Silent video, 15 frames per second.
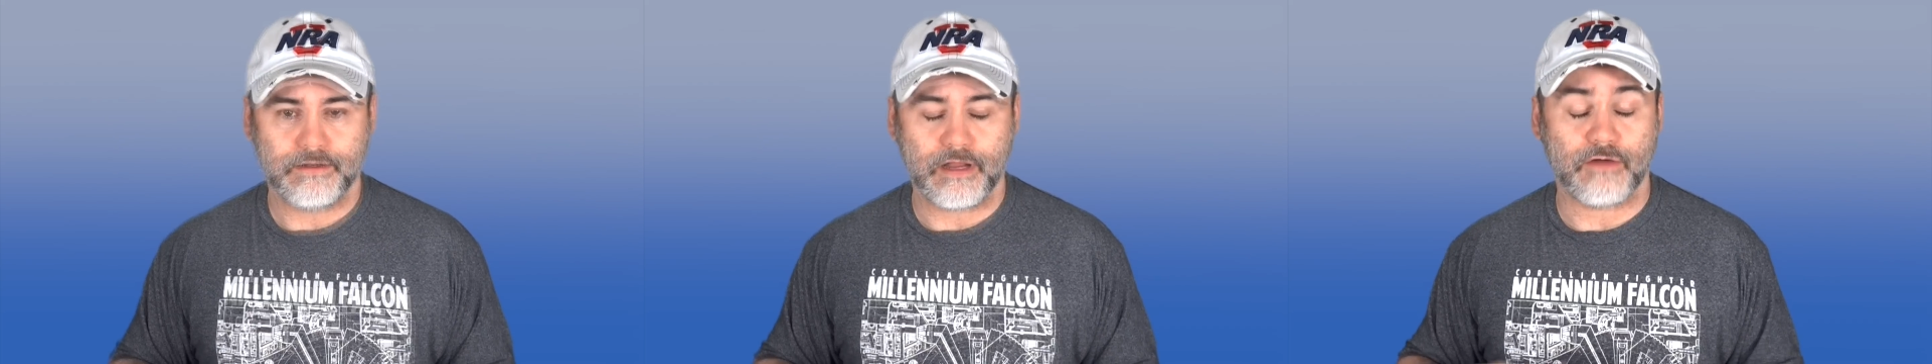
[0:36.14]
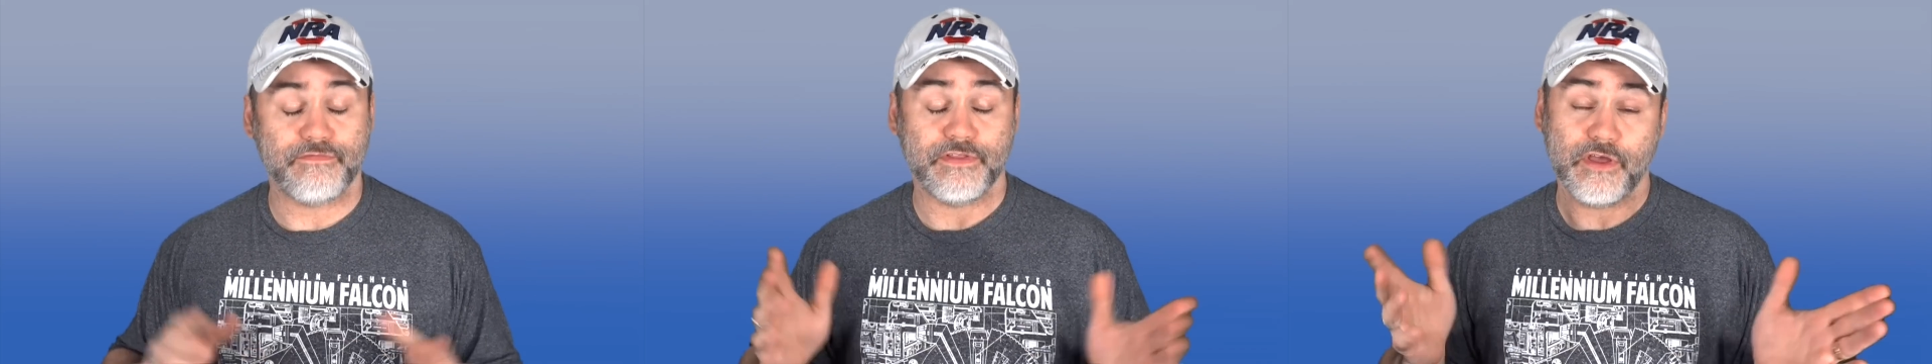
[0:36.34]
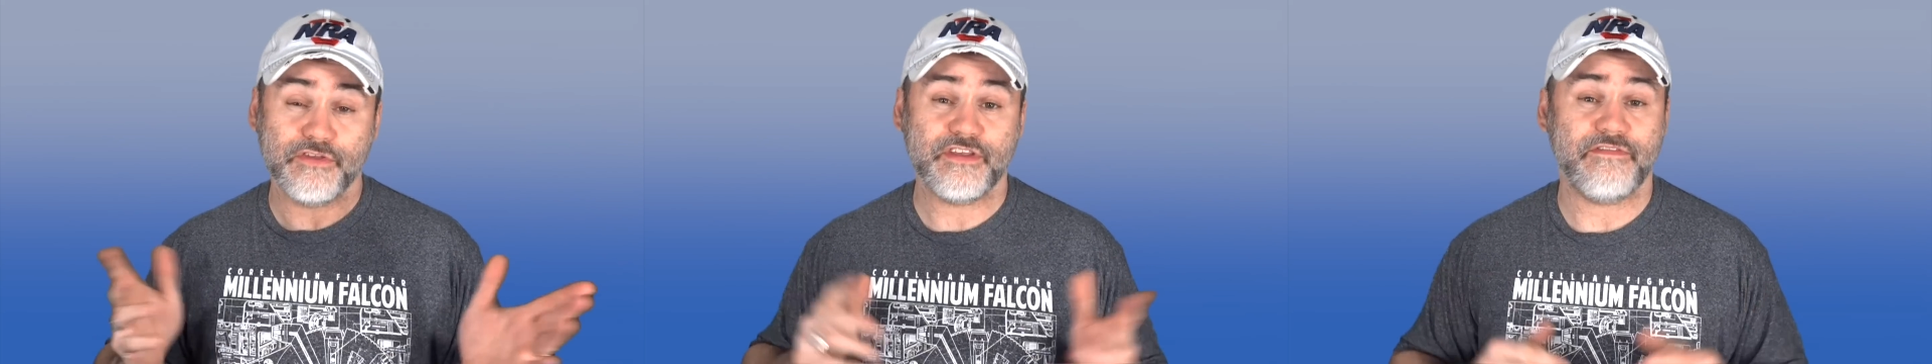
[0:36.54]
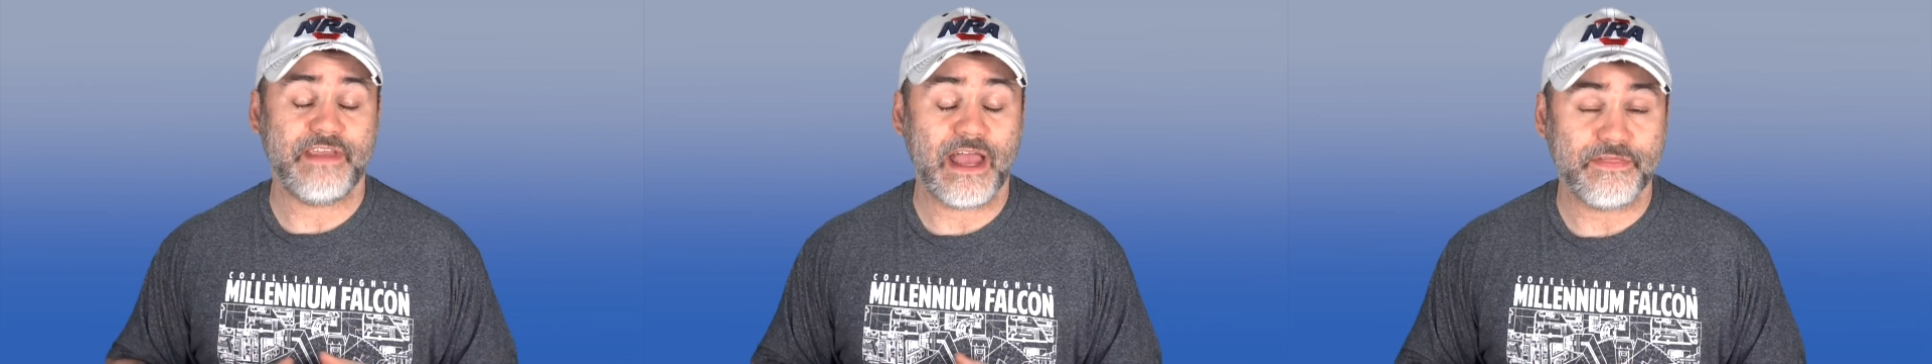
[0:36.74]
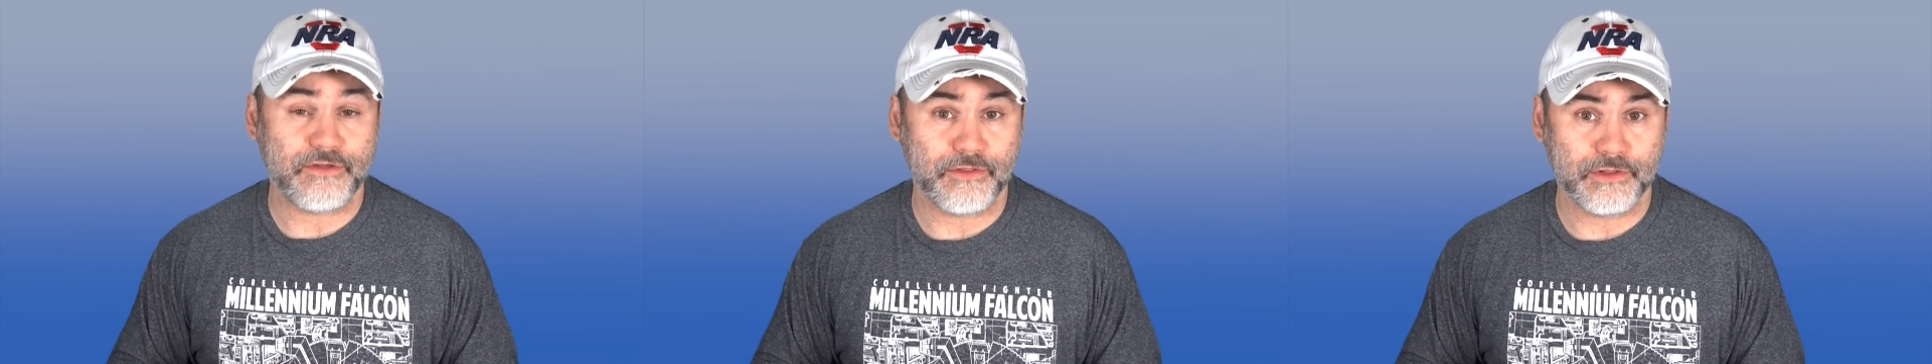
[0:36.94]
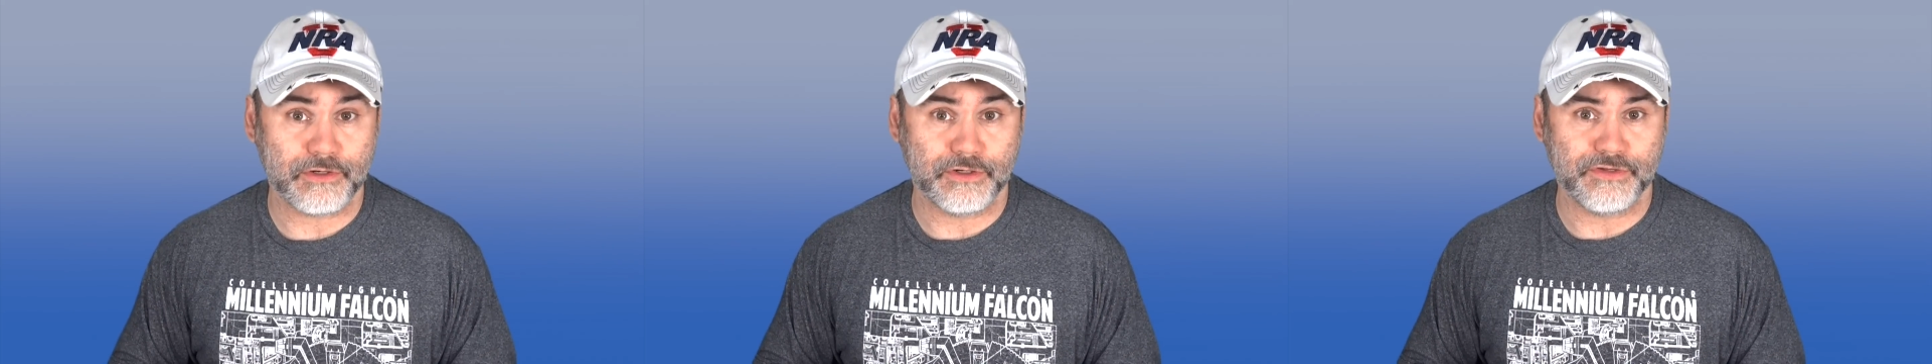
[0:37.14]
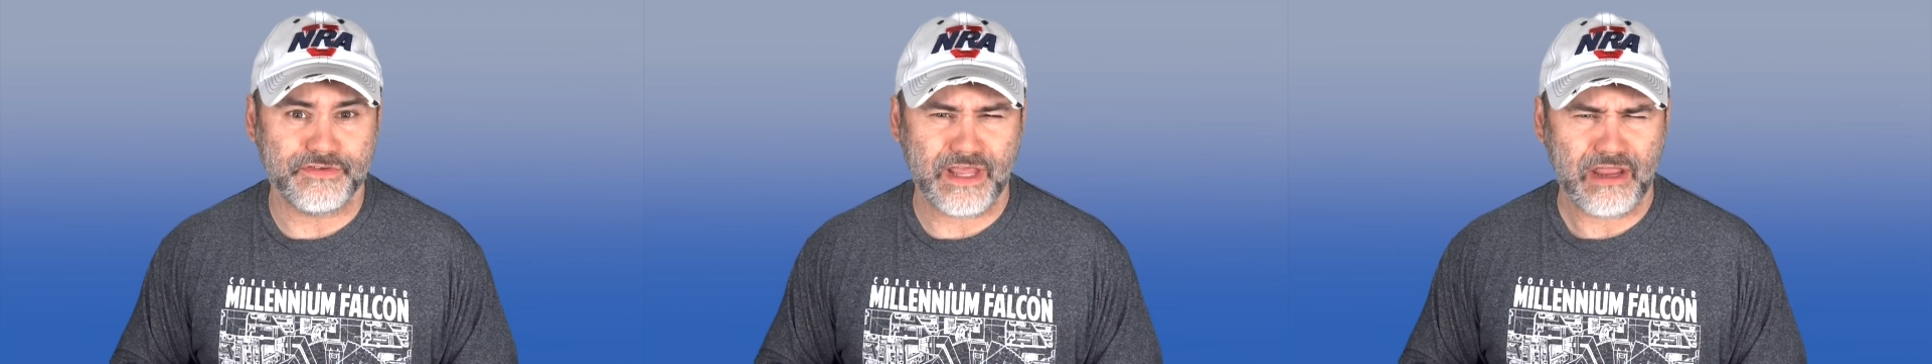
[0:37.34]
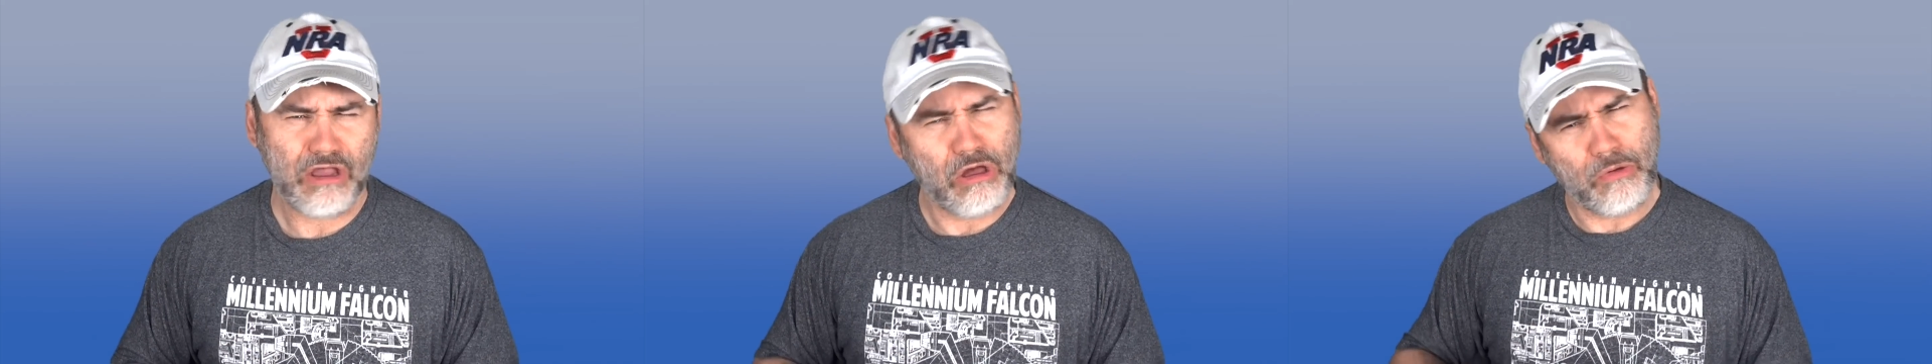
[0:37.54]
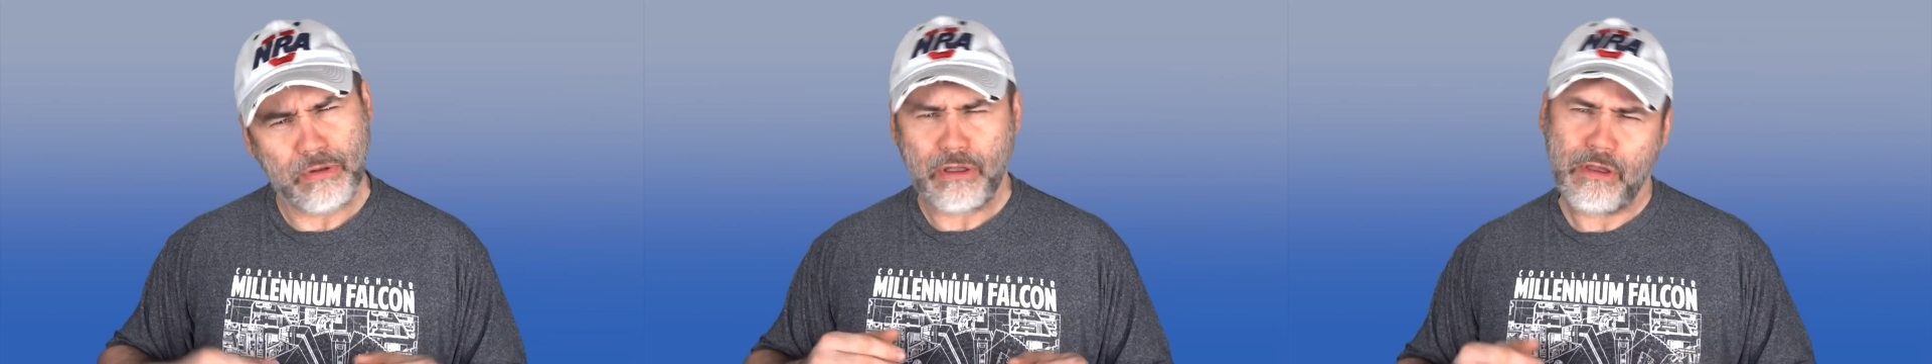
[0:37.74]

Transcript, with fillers: Now, for those of you out there that are going to say, oh,